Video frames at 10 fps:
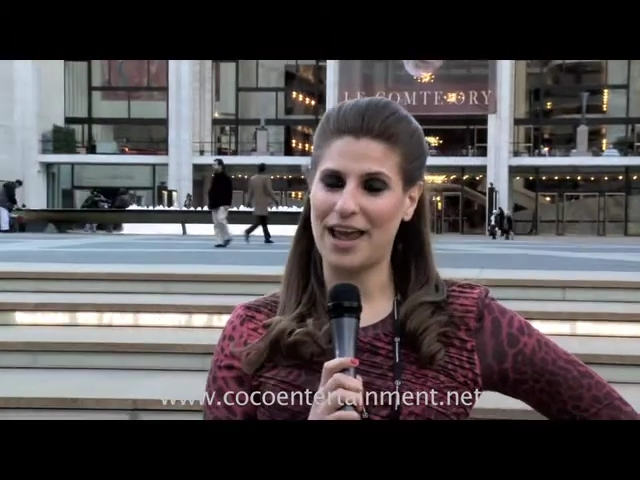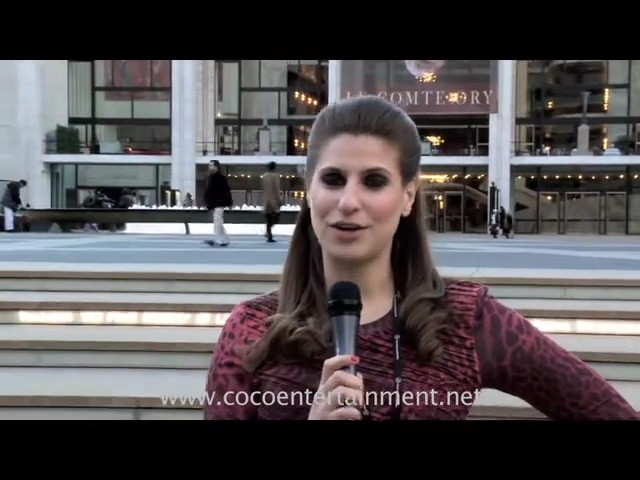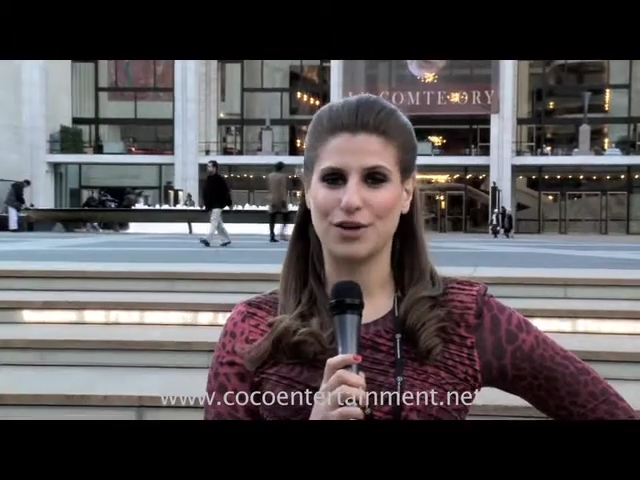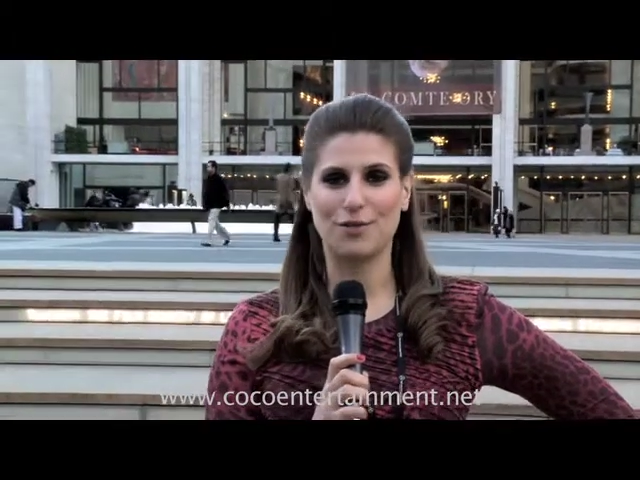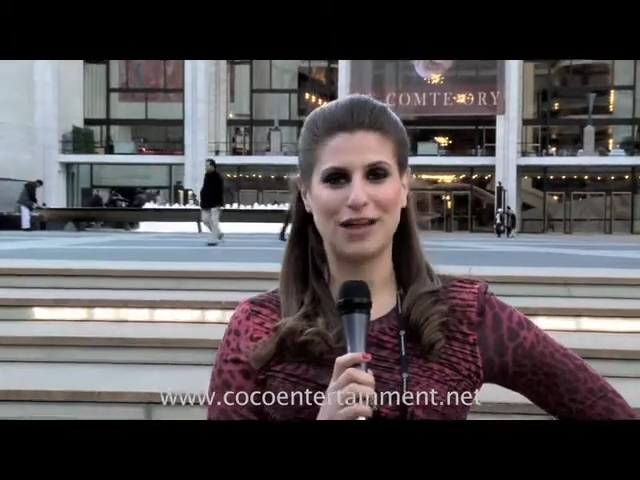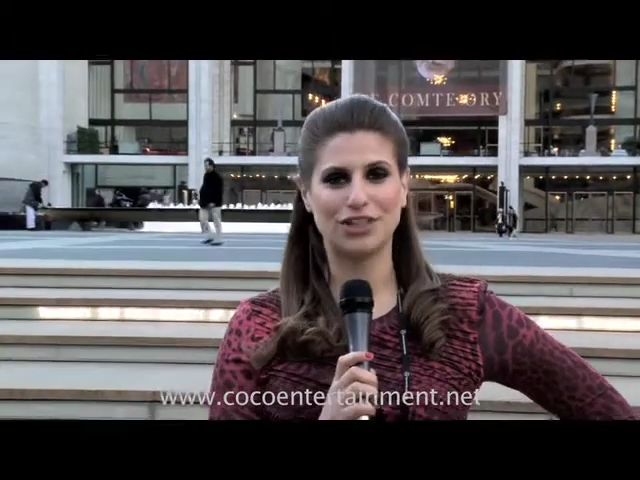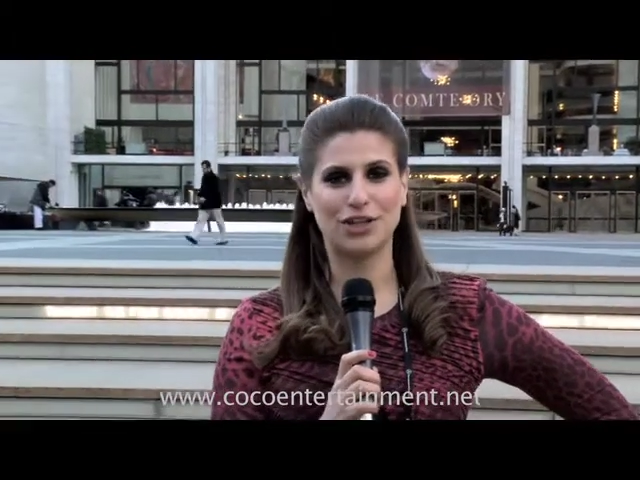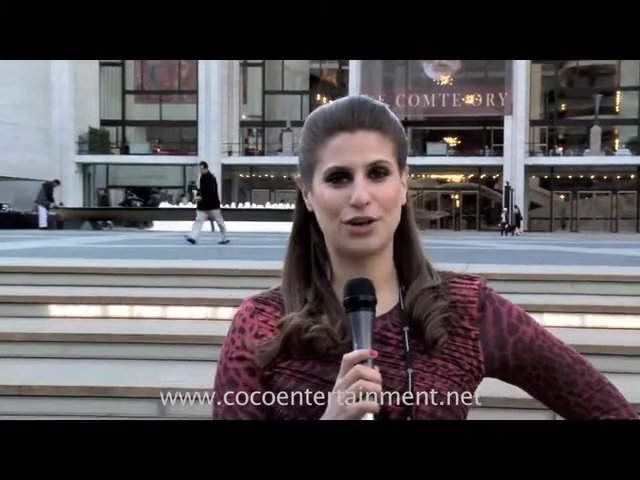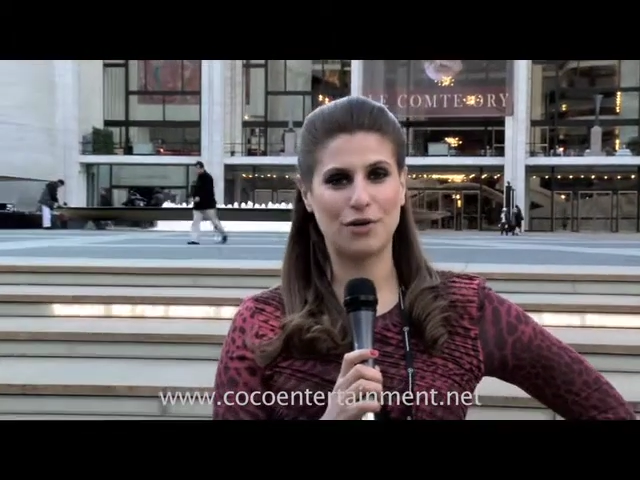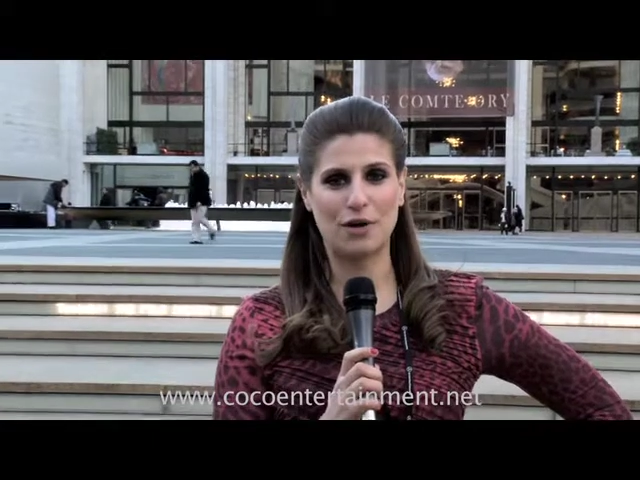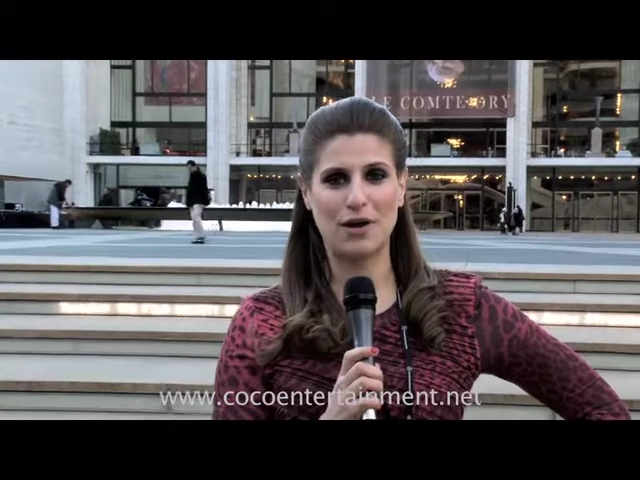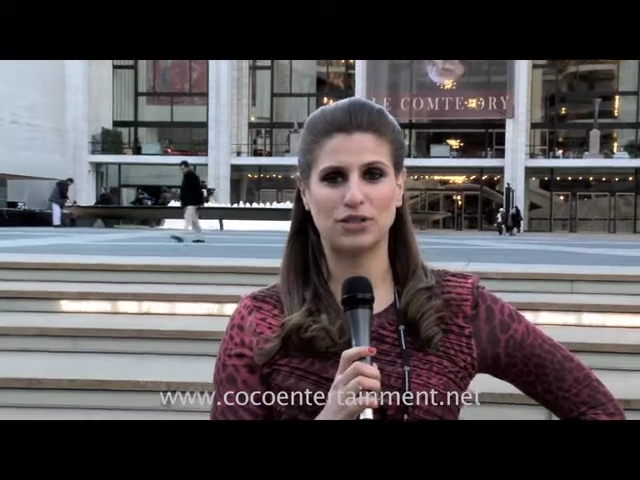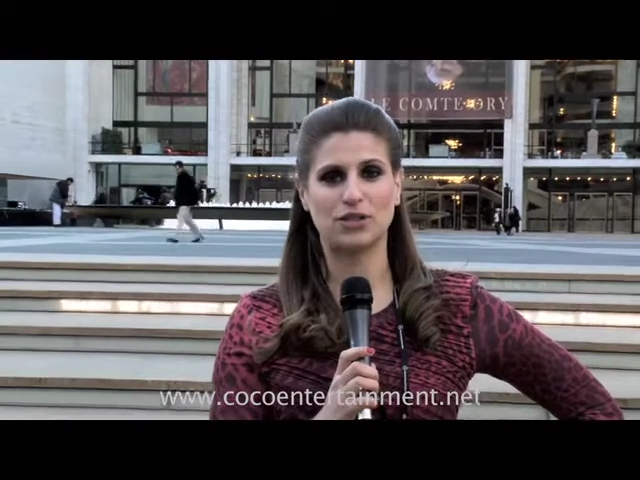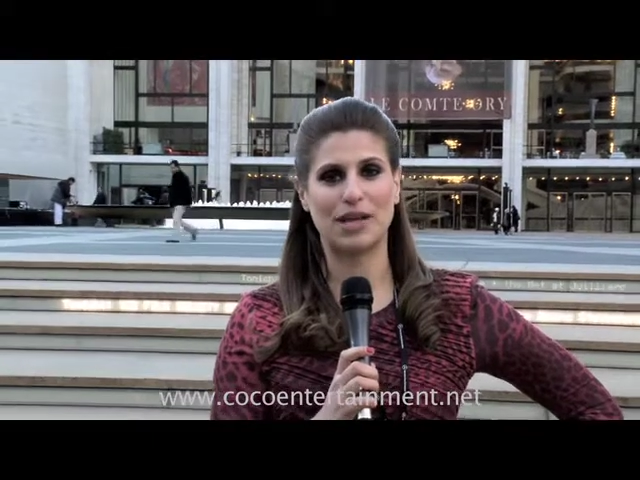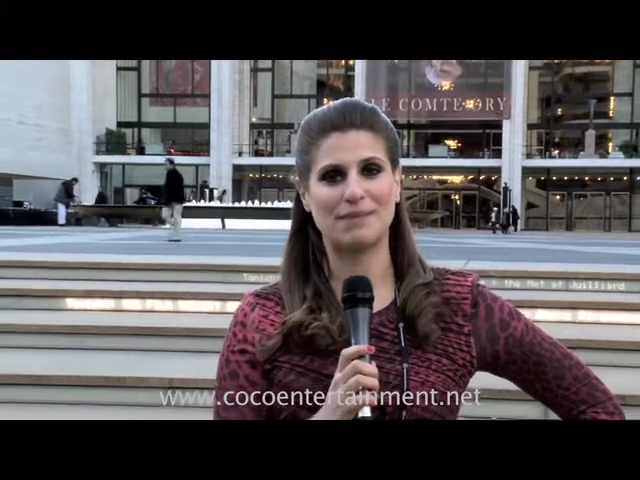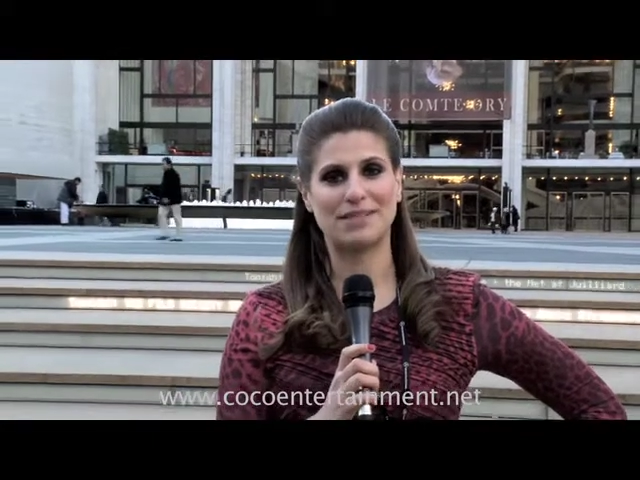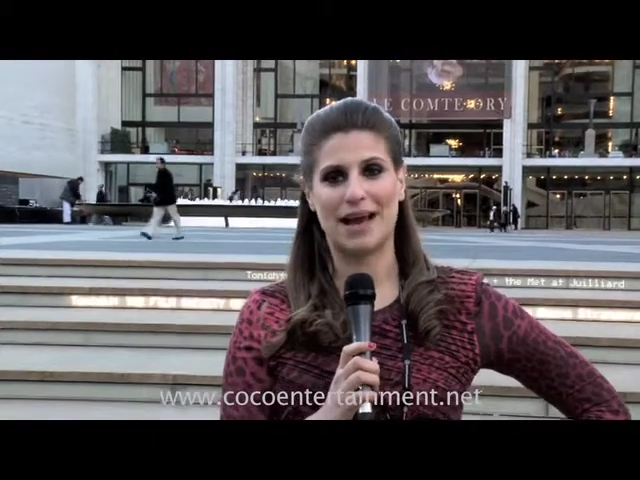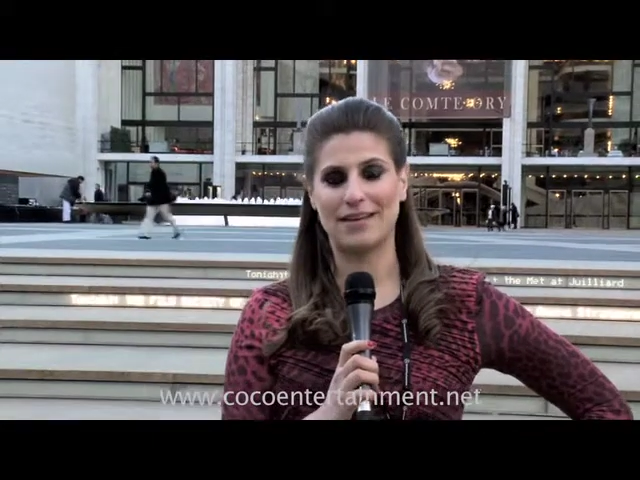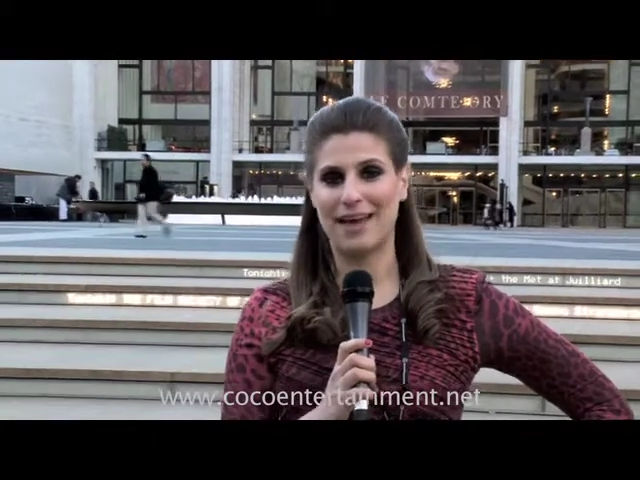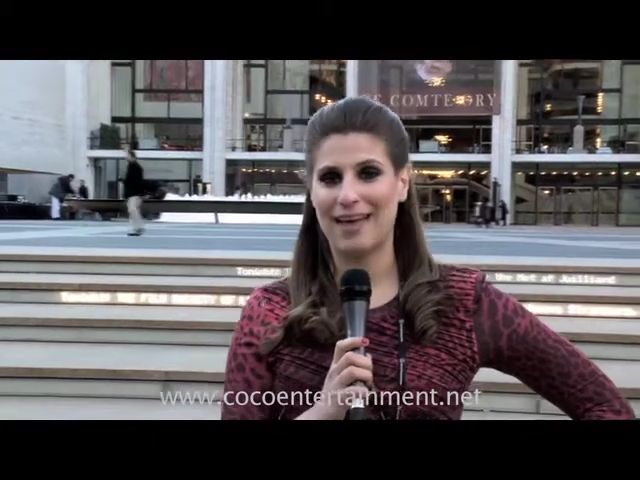and you're watching
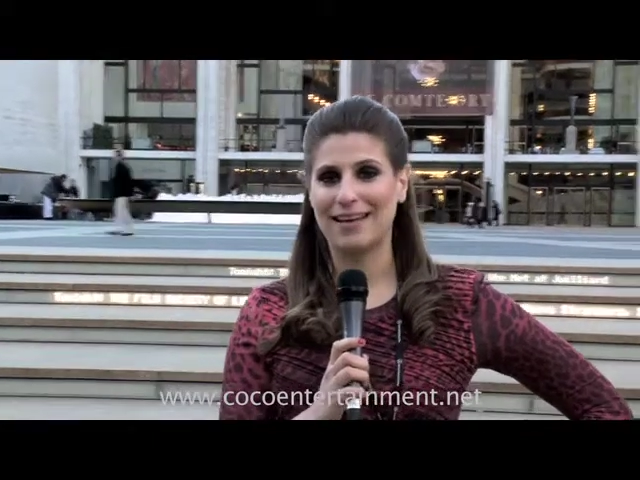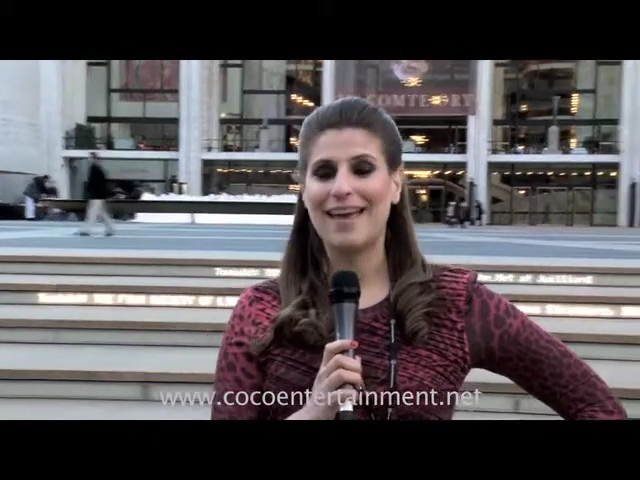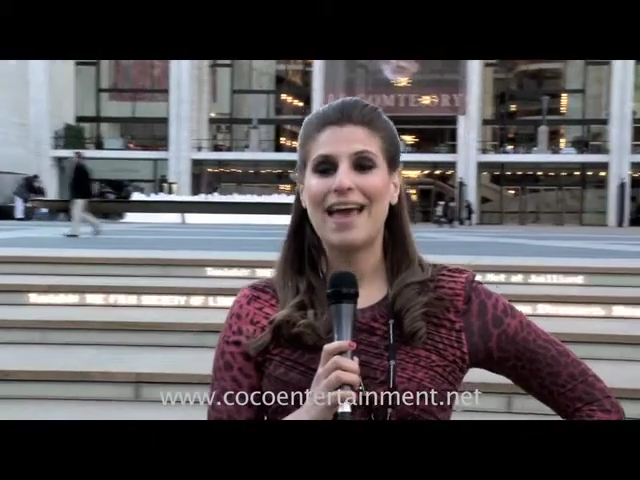CocoEntertainment.net.